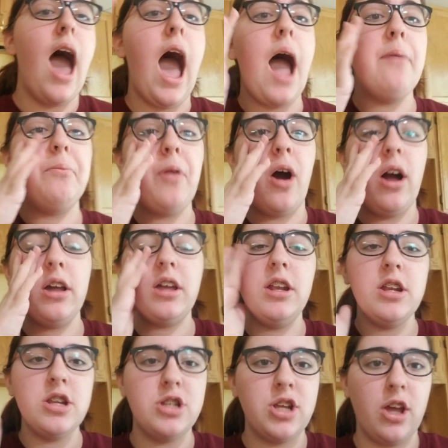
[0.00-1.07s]
I'm not going
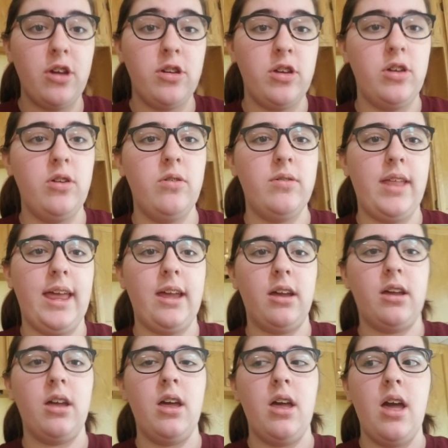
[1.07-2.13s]
to show you
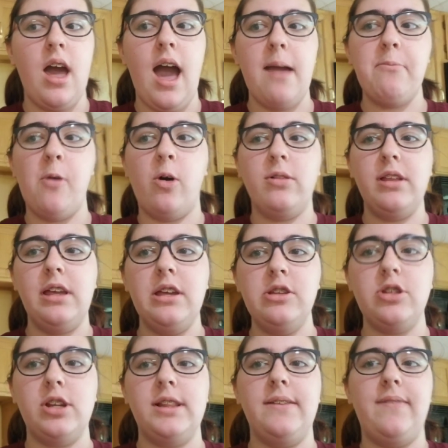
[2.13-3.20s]
like I'm only going to
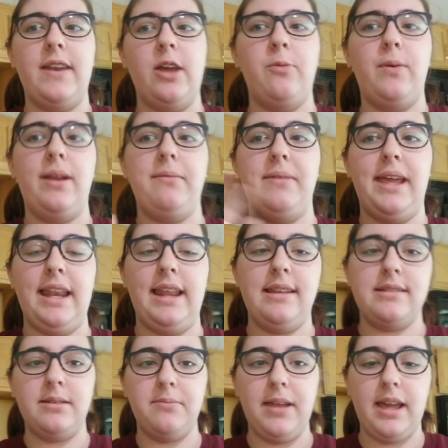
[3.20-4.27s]
start the video when I'm eating
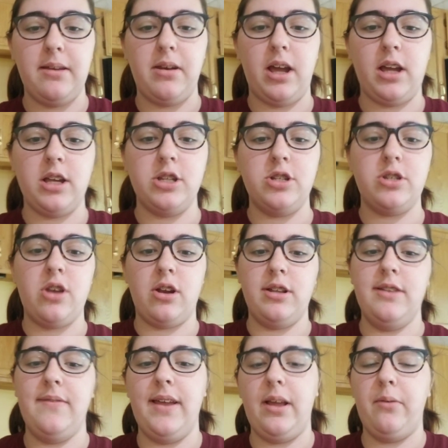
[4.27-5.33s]
something. I'm not going to start
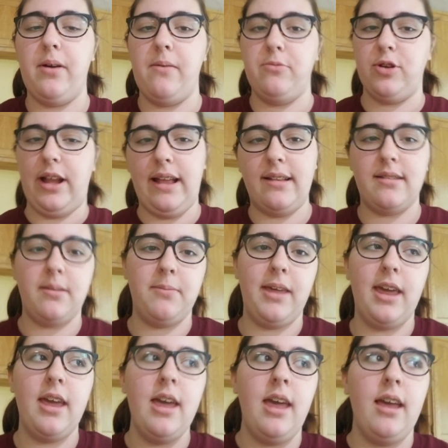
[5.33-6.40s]
the video when I'm drinking
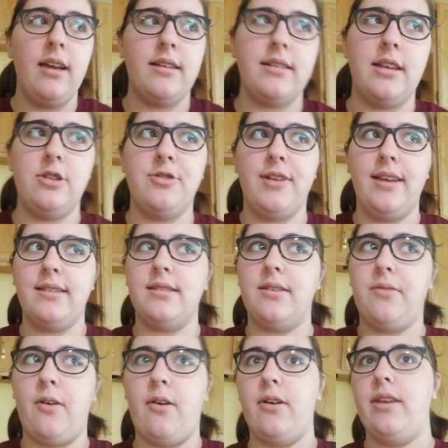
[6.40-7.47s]
something because I drink
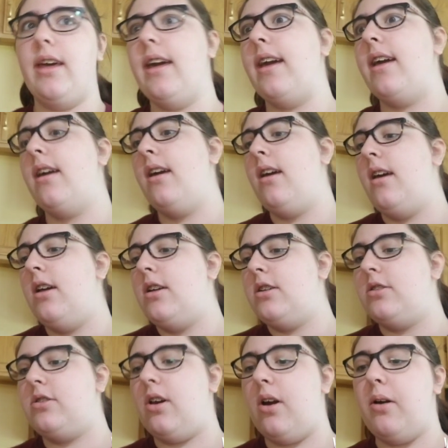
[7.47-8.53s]
stuff all day.
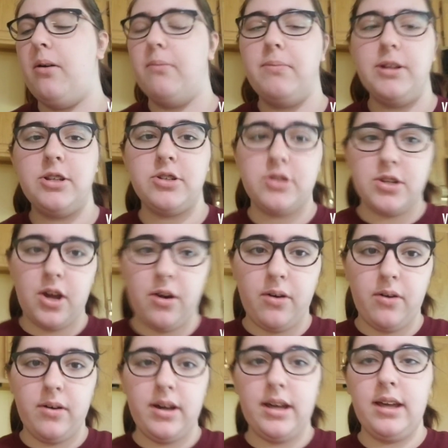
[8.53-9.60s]
So, but just
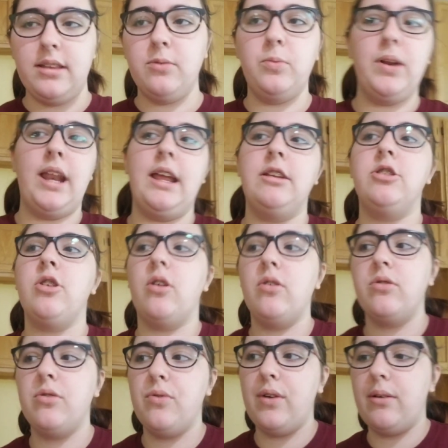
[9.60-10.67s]
know when I
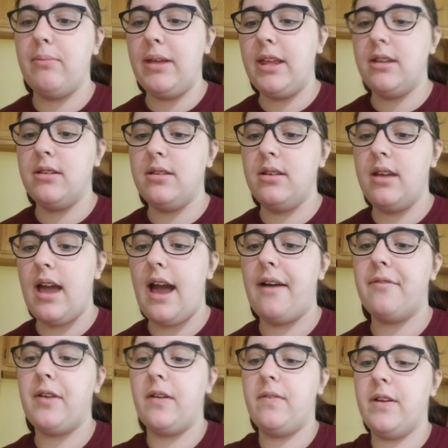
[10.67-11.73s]
don't film it,
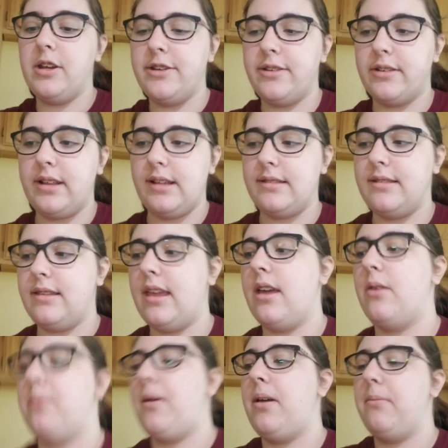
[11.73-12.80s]
after I finish this glass of tea,
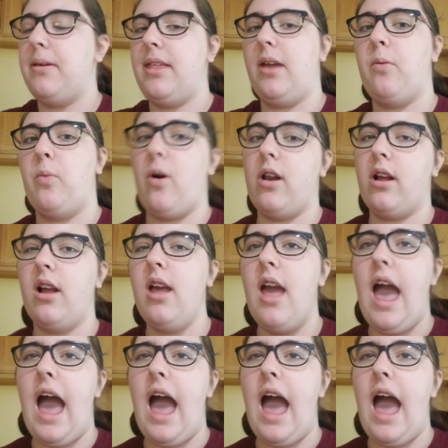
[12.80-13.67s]
I'll probably be like water.